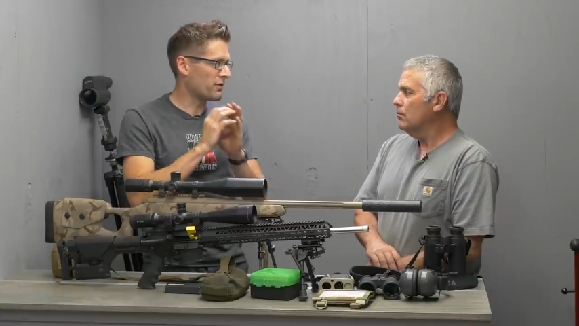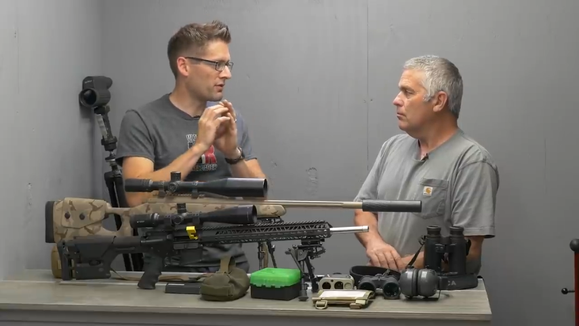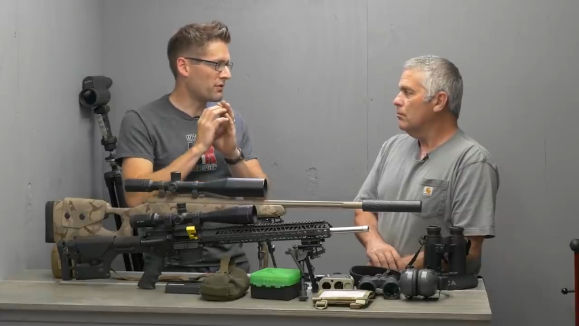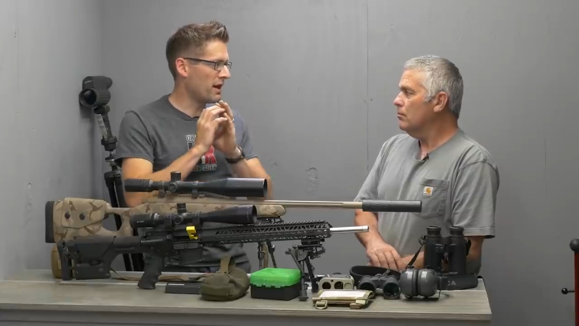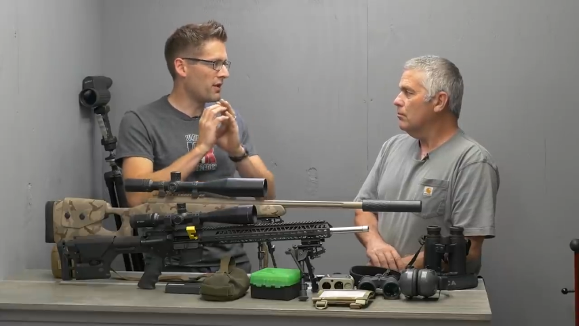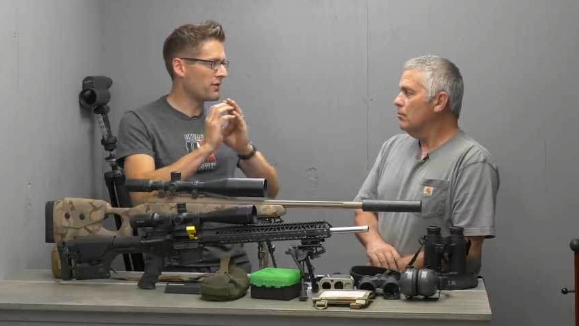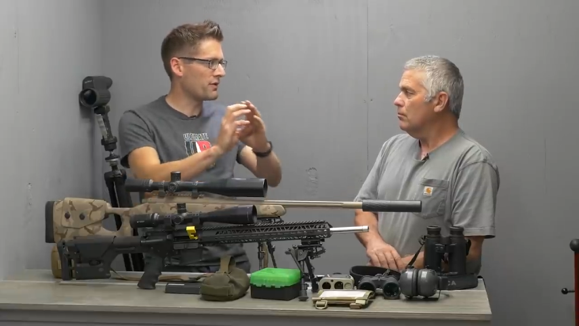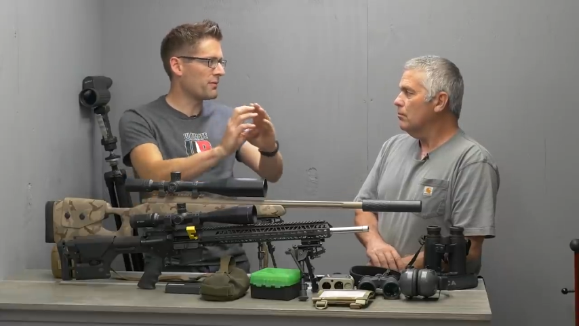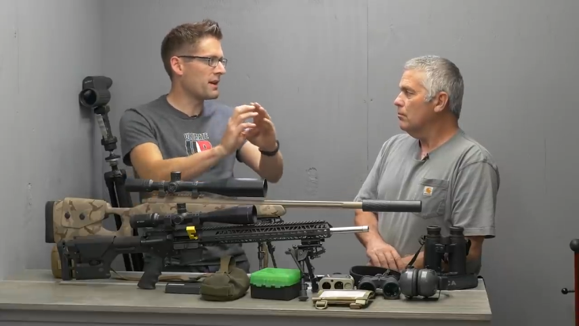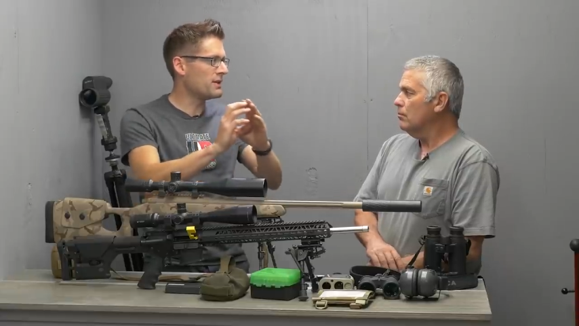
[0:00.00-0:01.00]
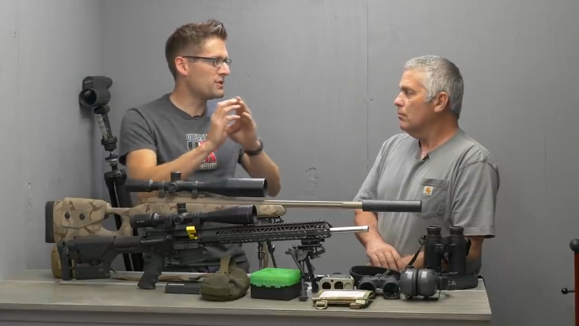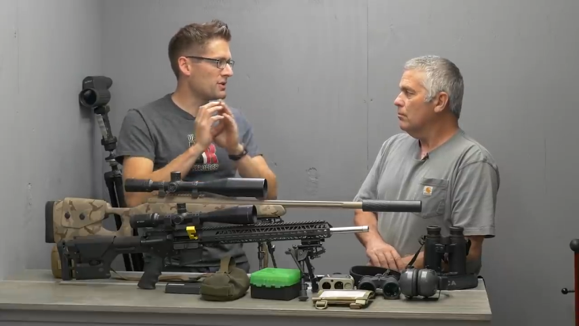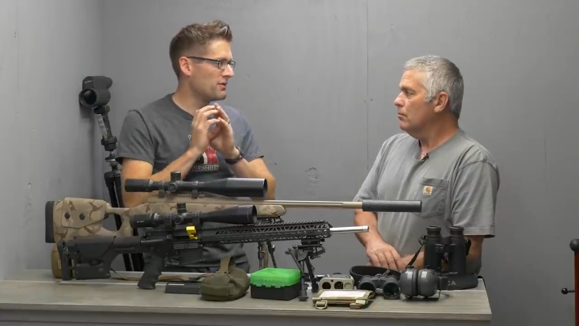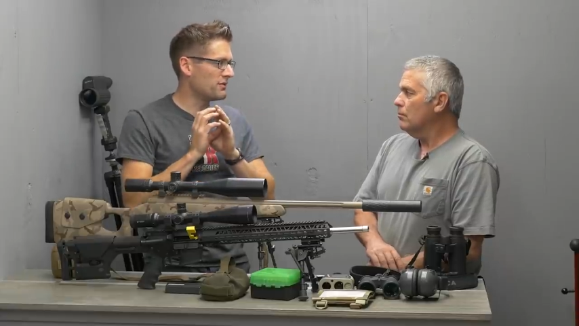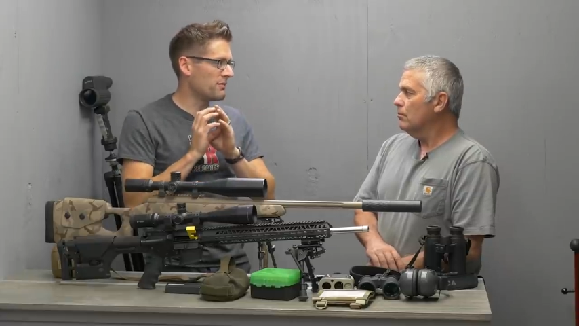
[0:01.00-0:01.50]
Speaker 1: throughout the range
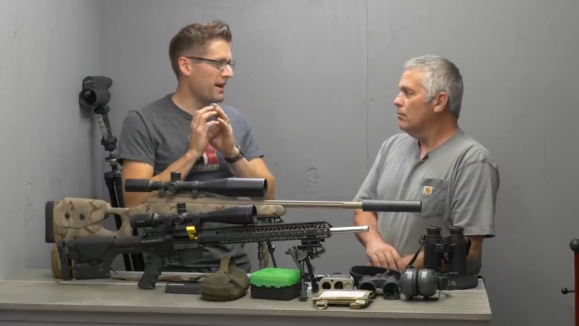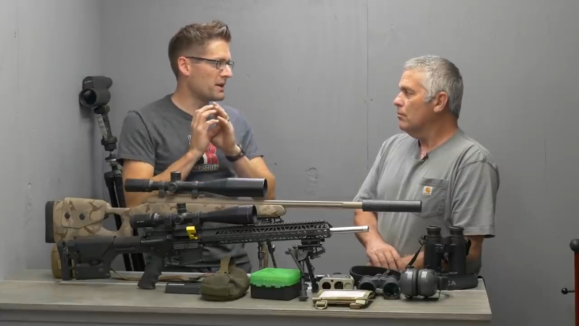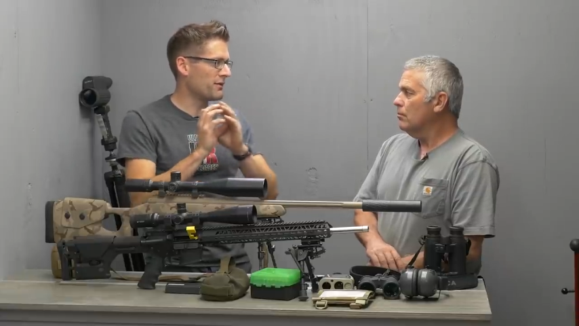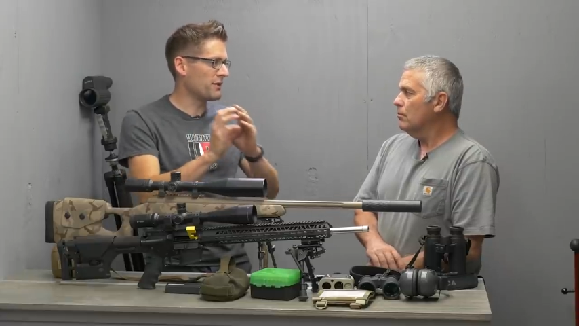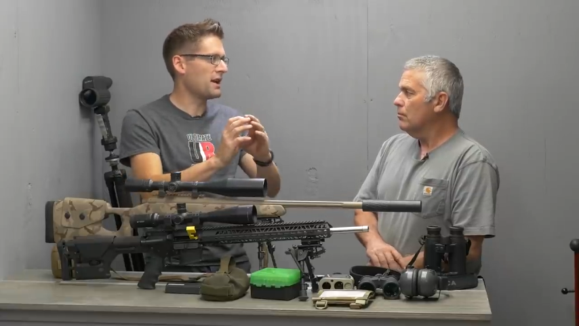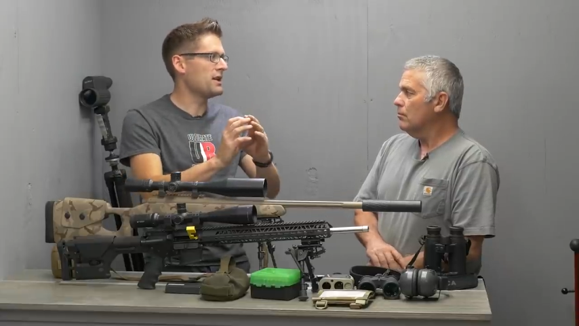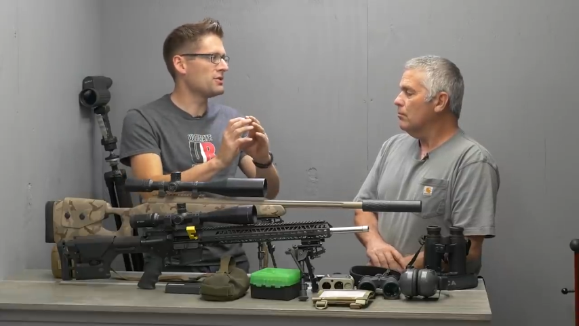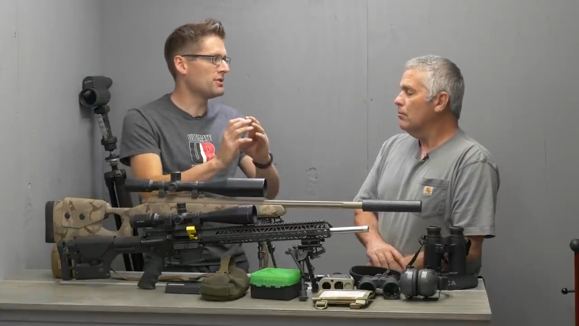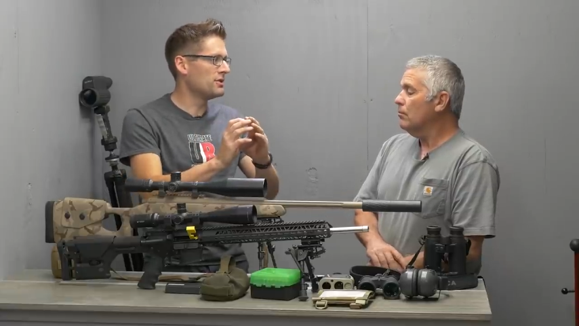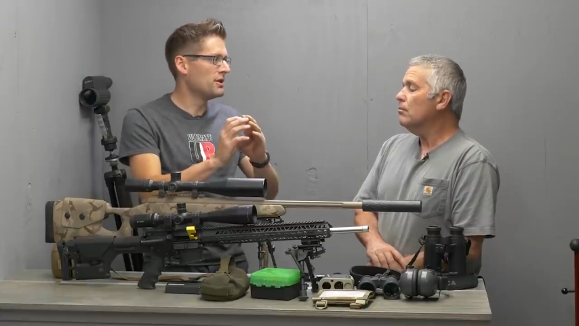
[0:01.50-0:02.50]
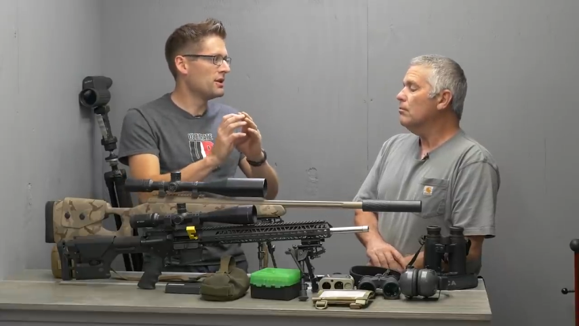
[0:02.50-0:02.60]
of magnification,